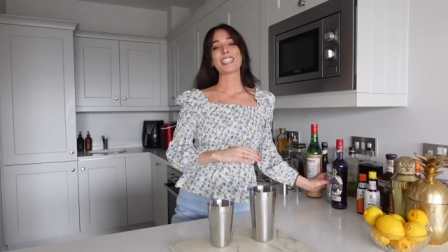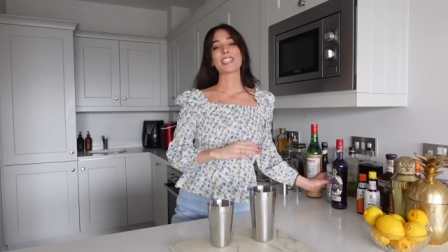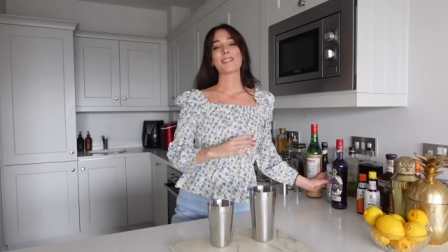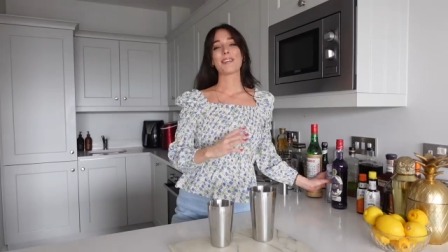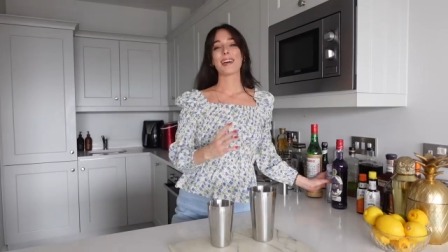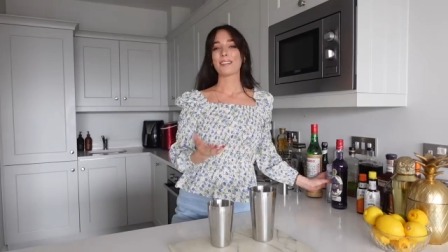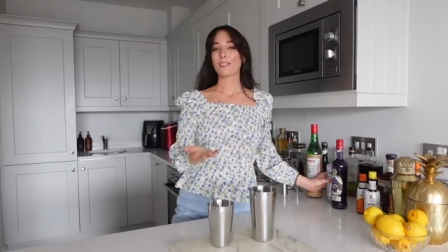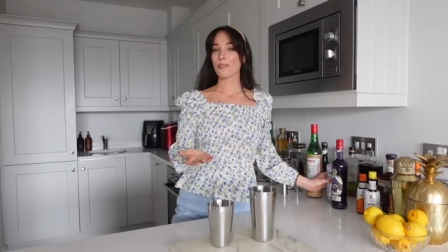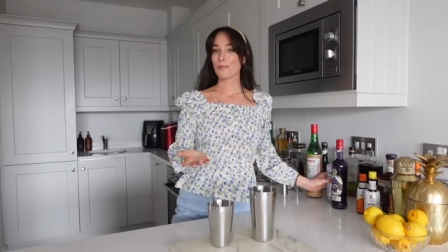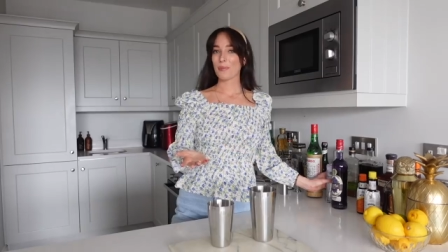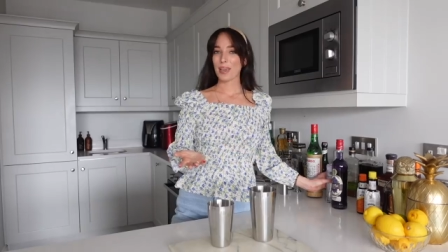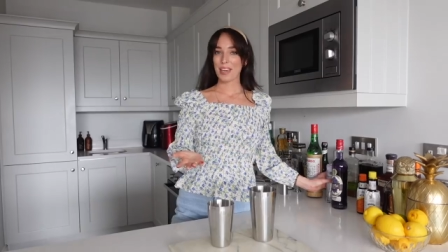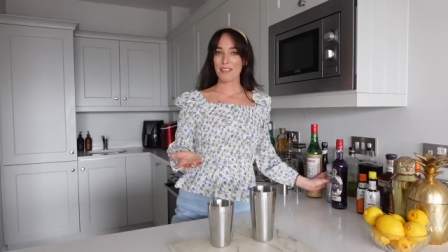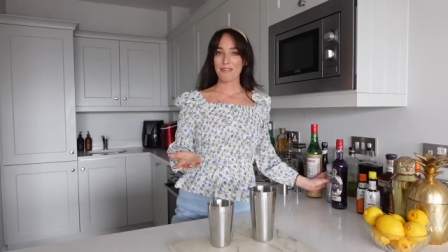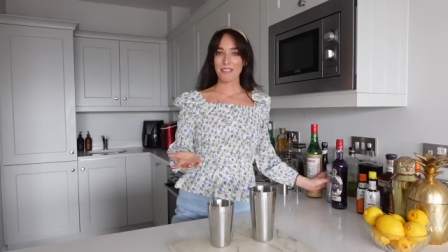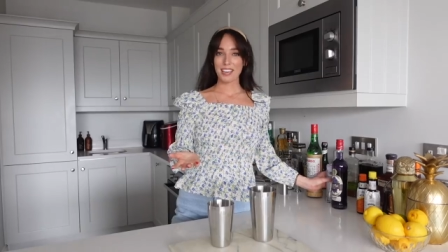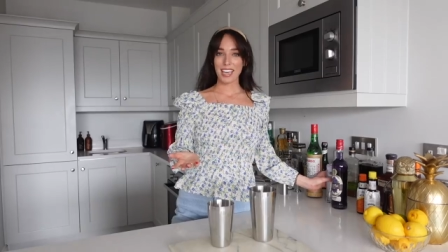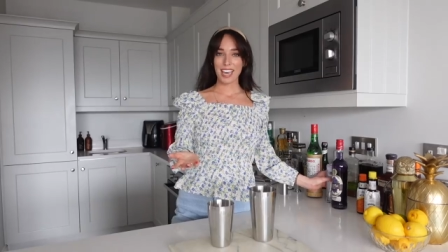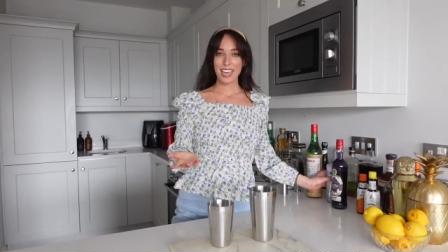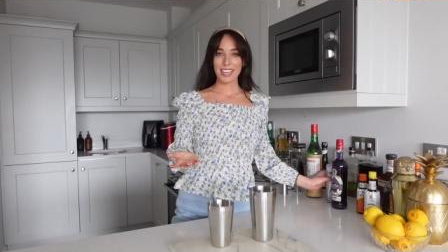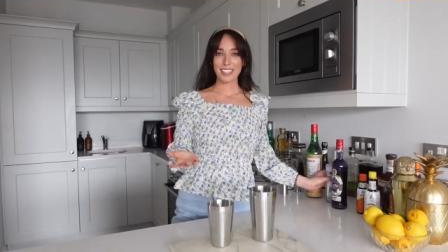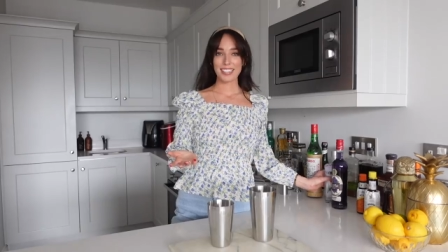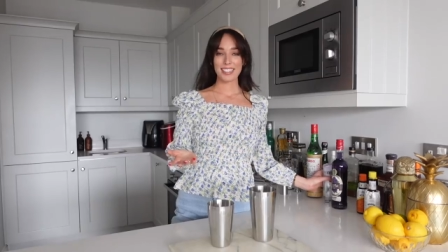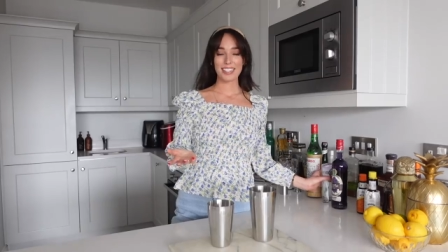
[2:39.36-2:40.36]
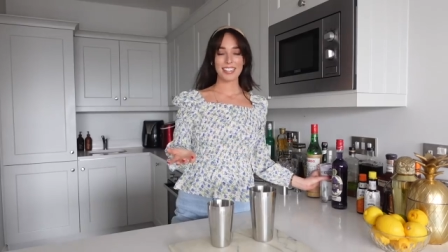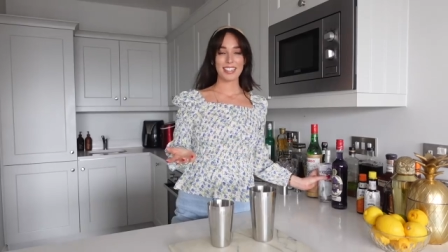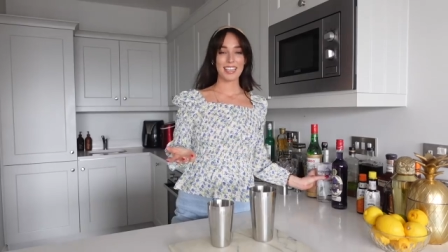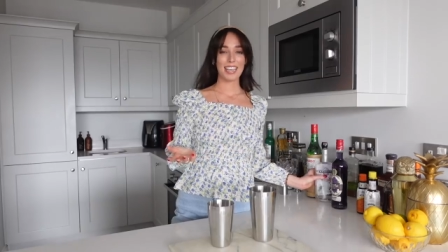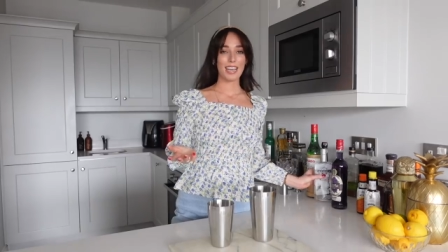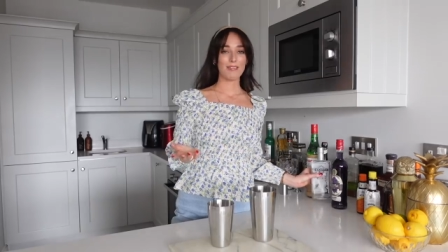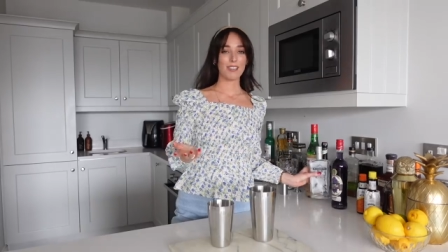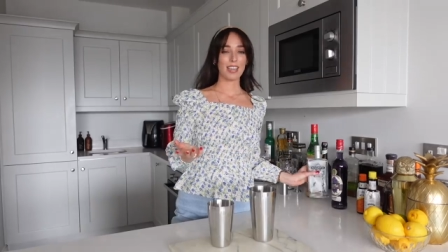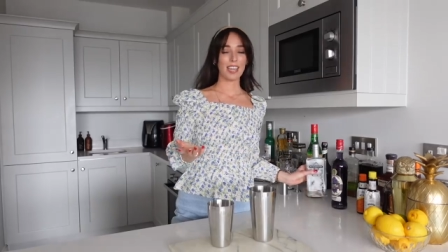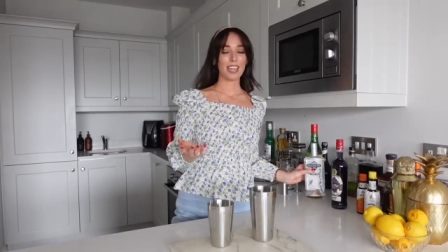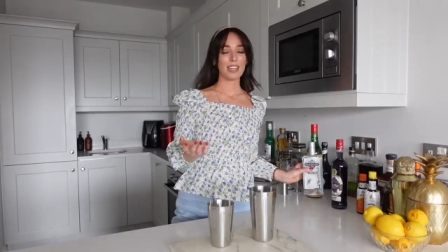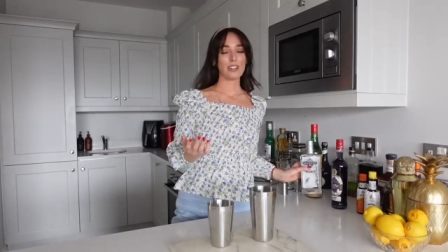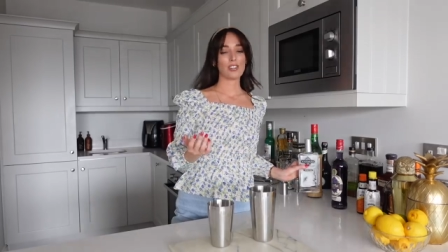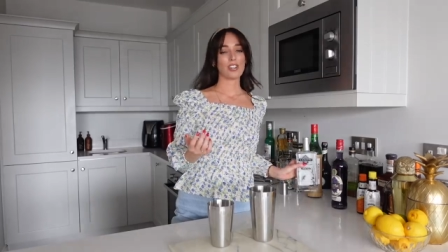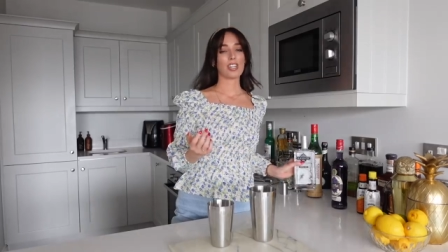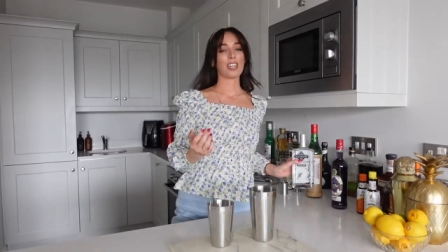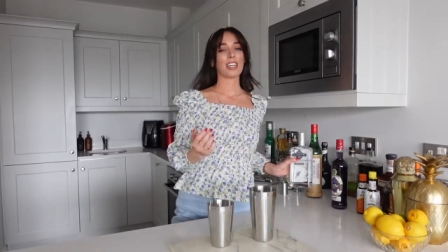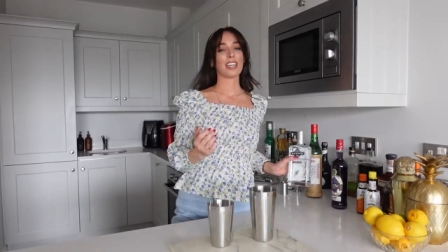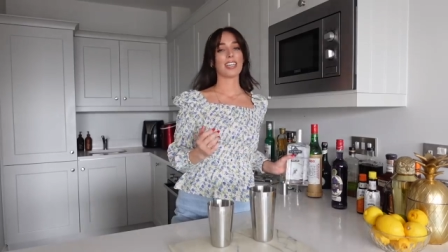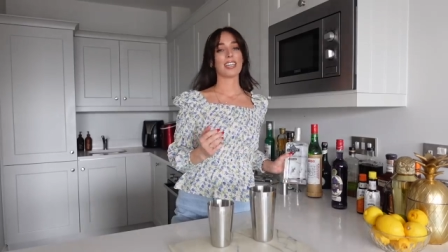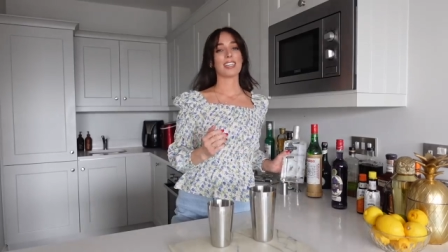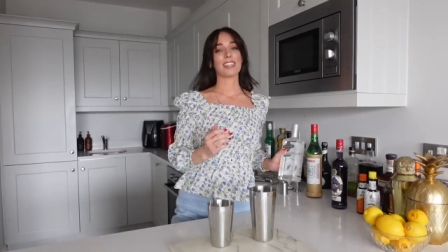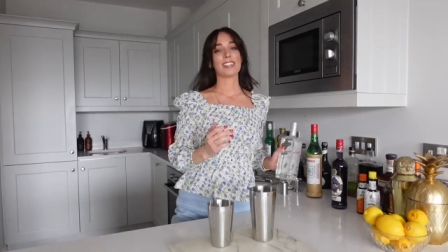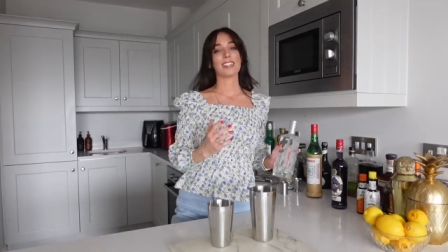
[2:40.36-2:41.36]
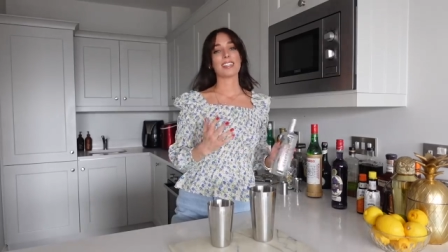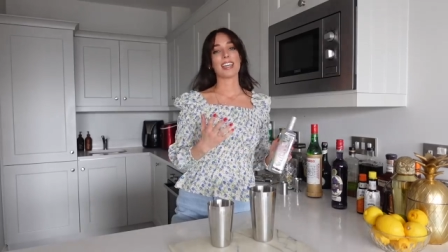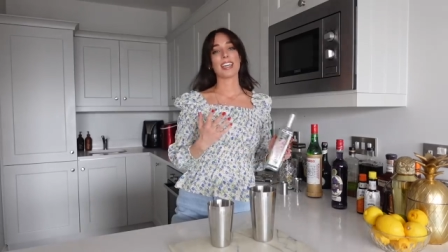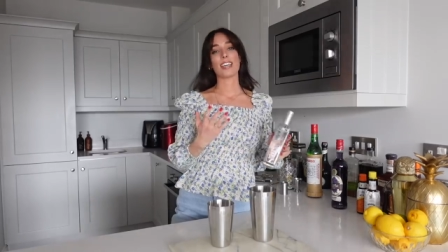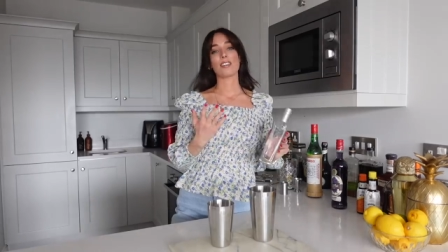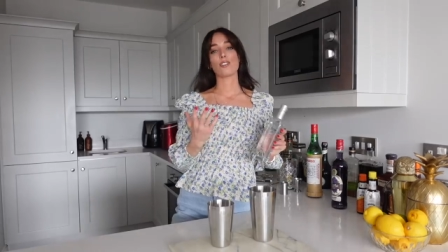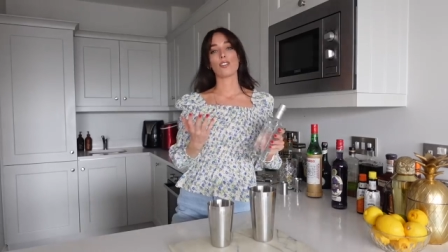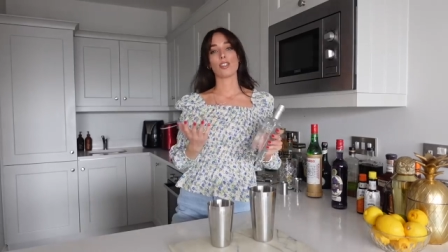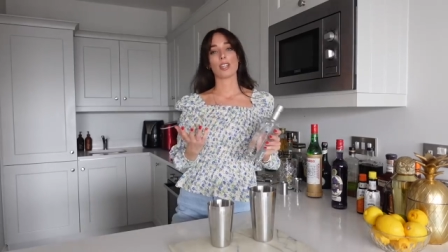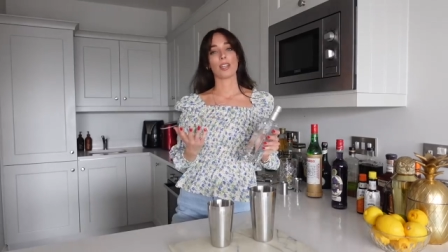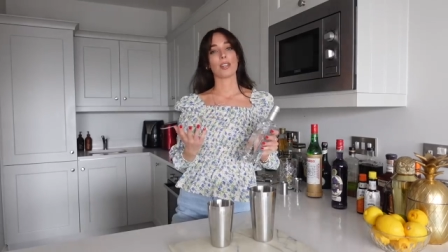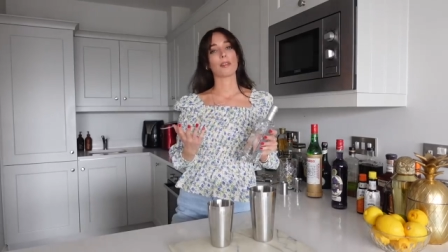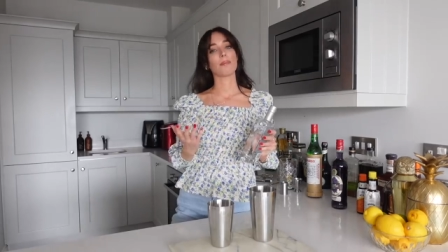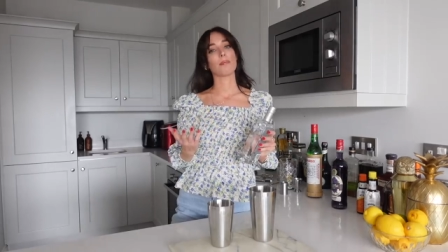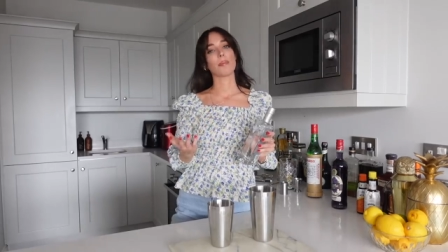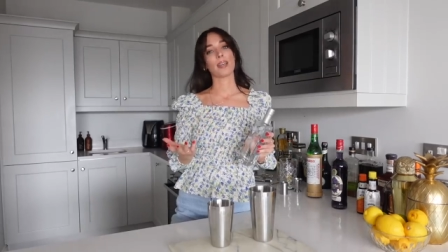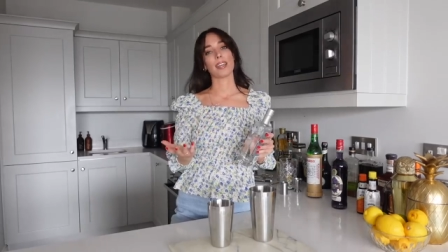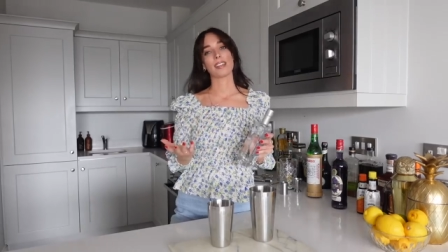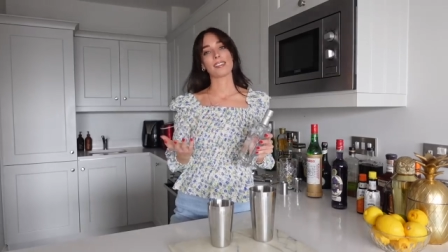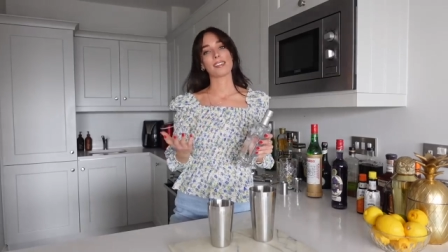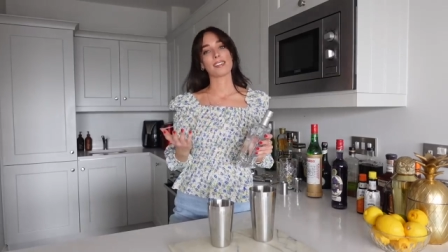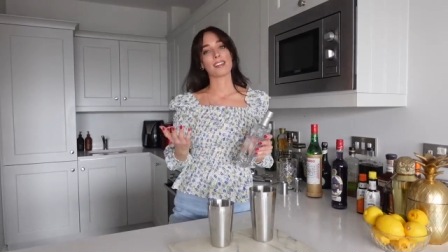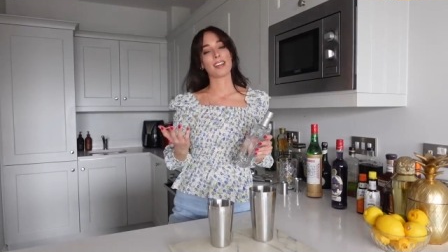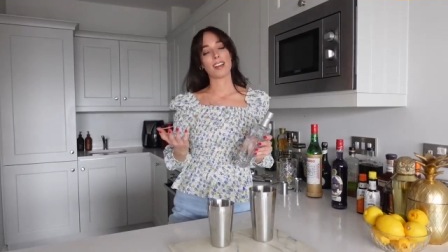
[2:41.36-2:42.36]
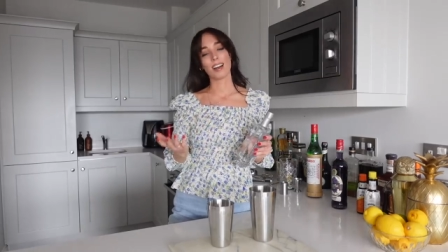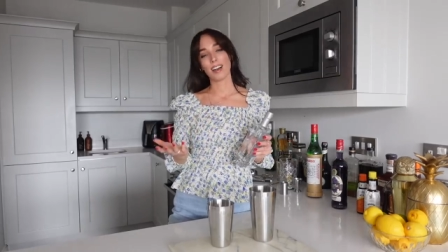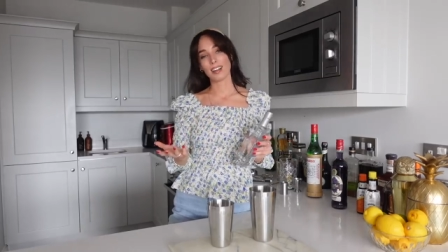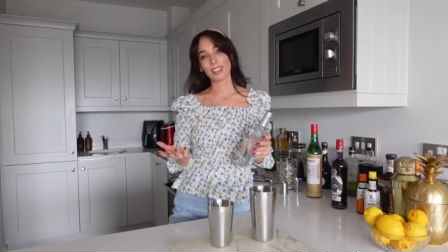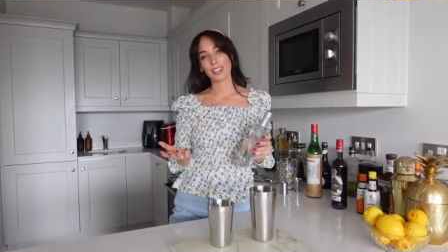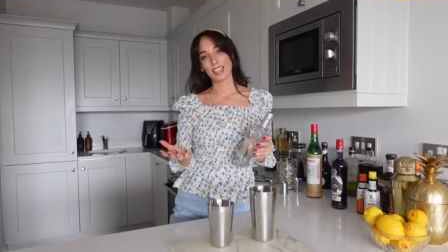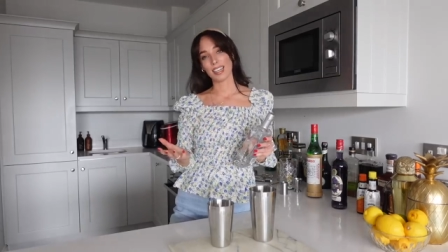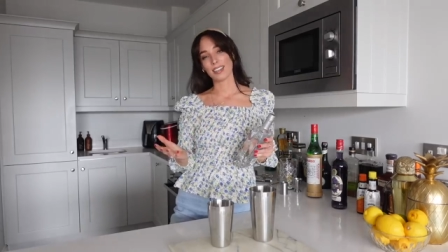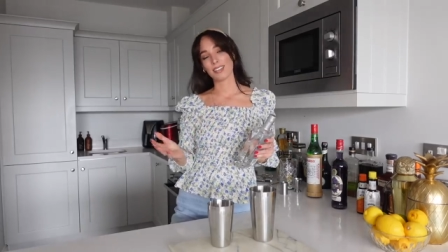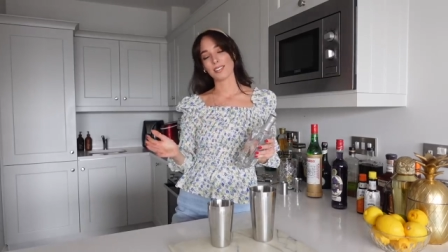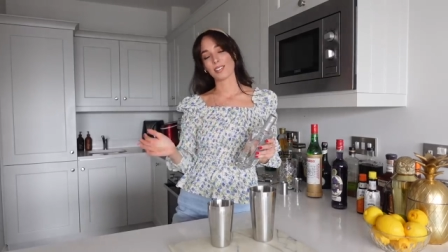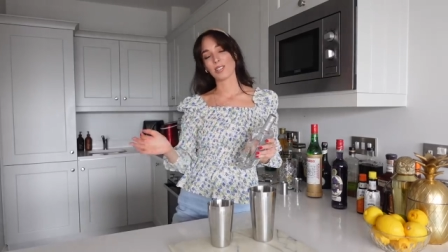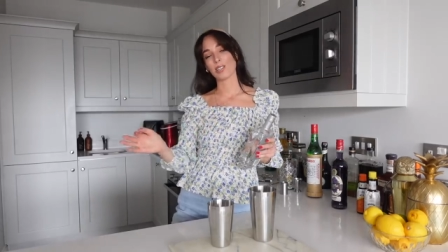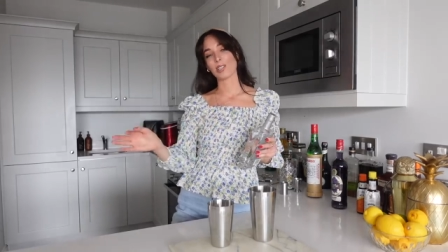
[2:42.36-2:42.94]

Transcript: So, as you may have guessed, the Aviation is a gin based cocktail.